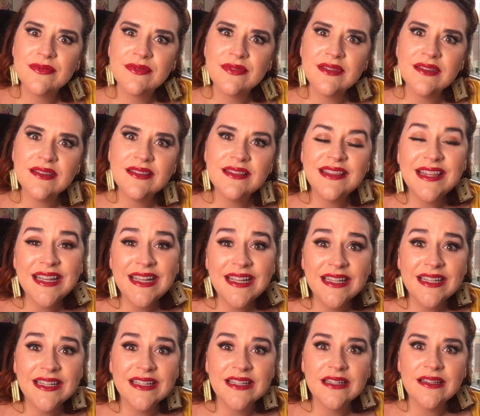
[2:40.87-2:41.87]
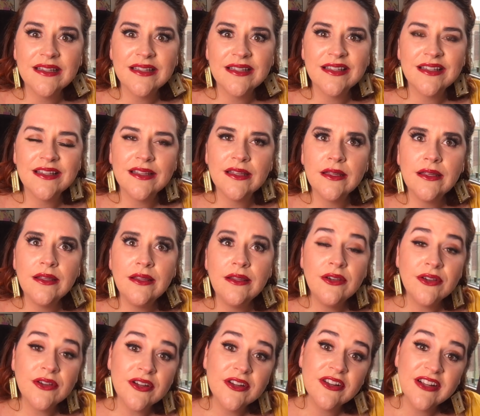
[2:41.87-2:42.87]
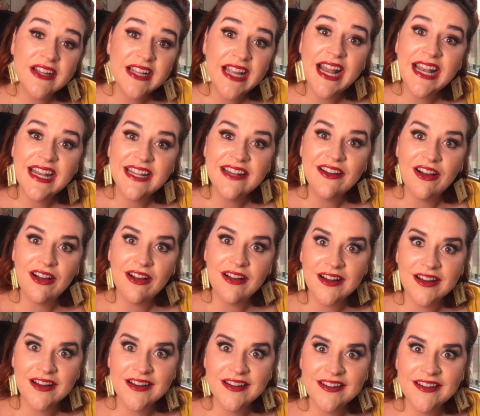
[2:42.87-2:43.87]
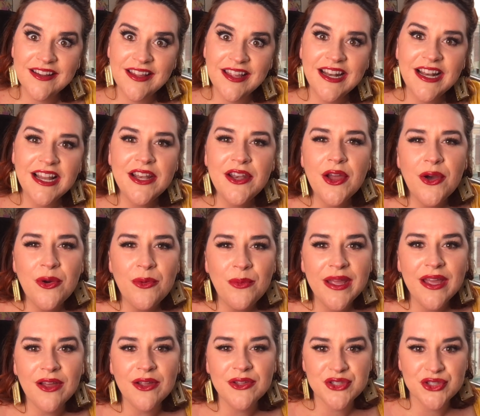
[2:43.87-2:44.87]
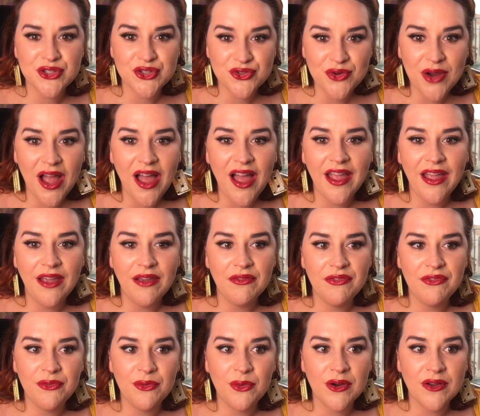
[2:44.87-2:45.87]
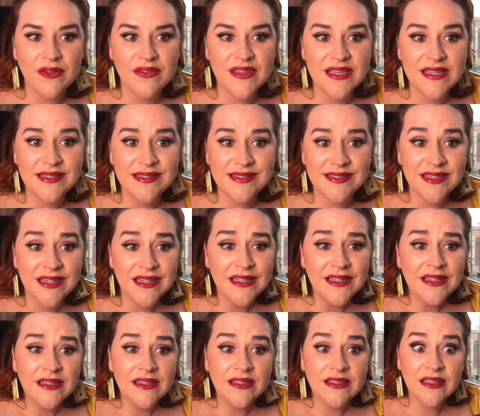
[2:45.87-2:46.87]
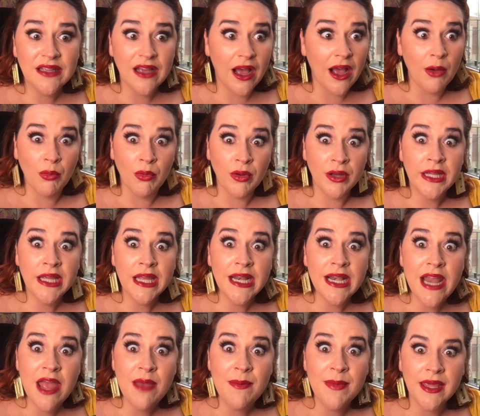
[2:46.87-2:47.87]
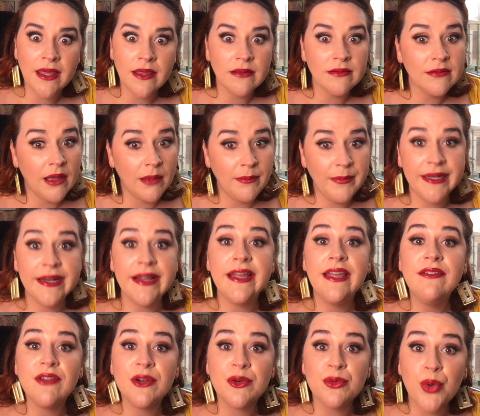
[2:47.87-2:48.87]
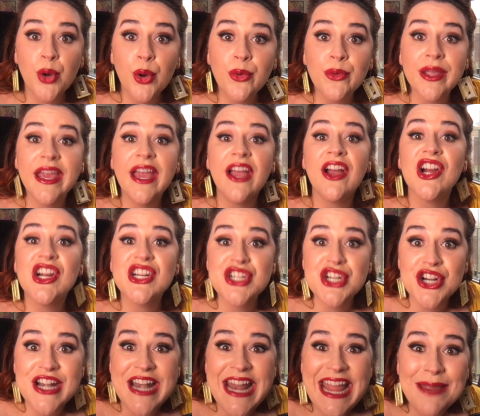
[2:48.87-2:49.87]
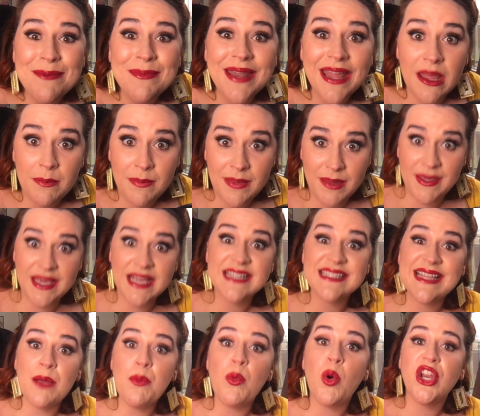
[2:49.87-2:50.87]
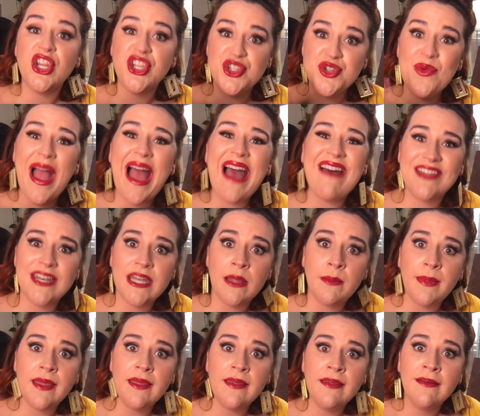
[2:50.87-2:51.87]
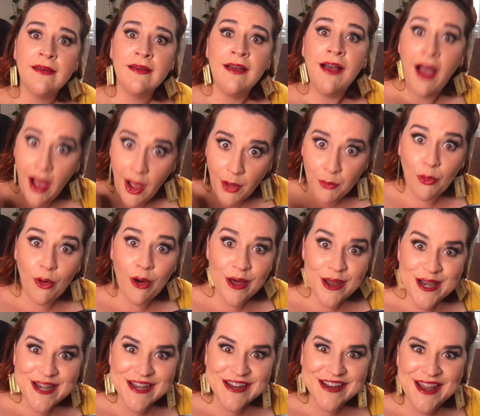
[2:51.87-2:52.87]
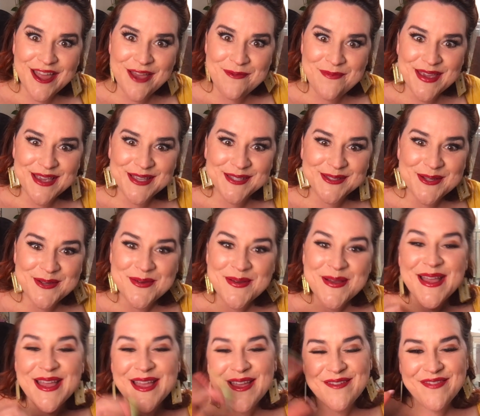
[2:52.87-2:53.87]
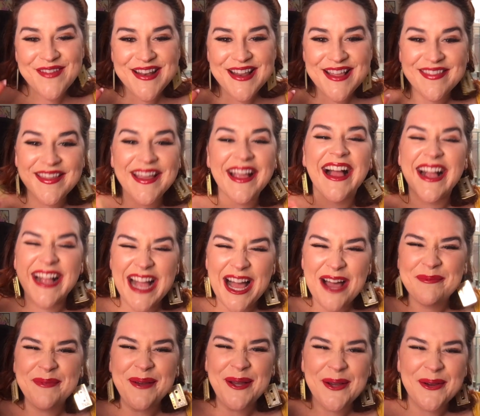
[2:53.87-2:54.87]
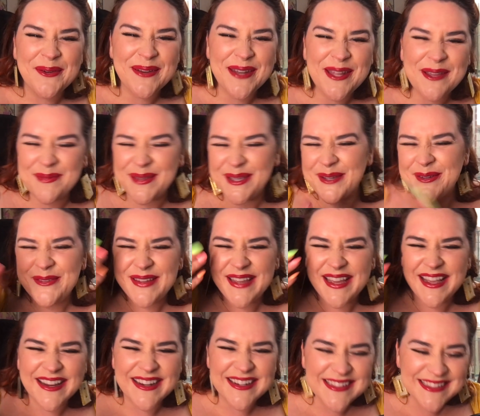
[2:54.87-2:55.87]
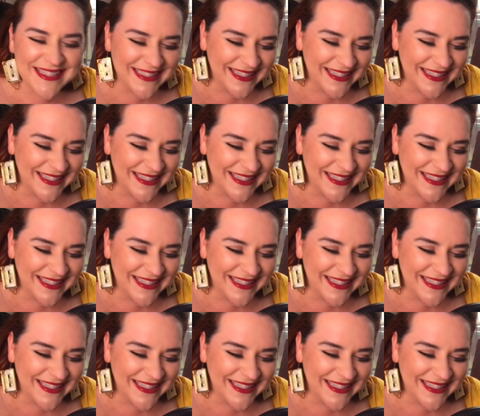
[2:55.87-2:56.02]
Like, you're creating art. And I know we all strive for this. I want to get an Emmy. I mean, I even wrote a character named Emmy because I wanted to have an Emmy. I wanted an Emmy. So if anything, I got my own Emmy. Who cares?